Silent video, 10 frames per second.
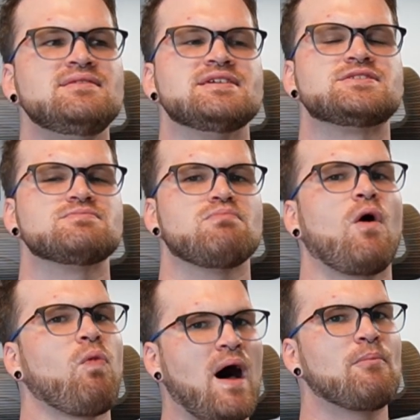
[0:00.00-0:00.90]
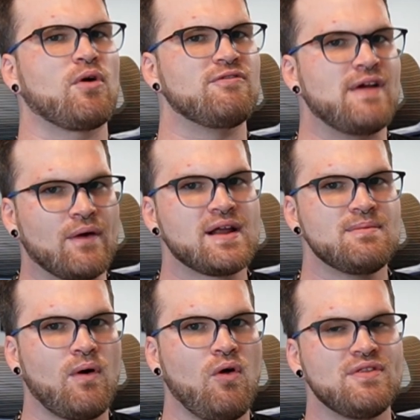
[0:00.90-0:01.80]
is a lot more
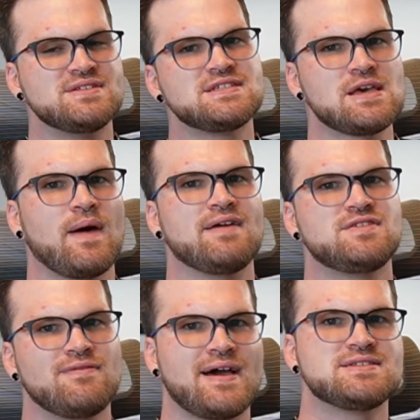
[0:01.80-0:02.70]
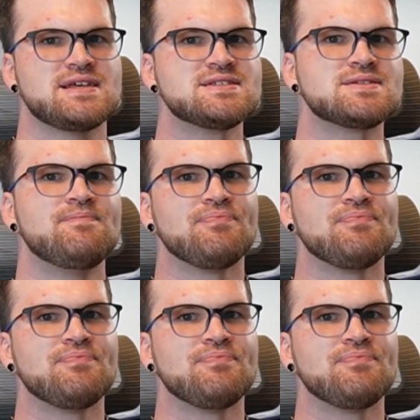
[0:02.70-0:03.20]
variable than Z Wave devices.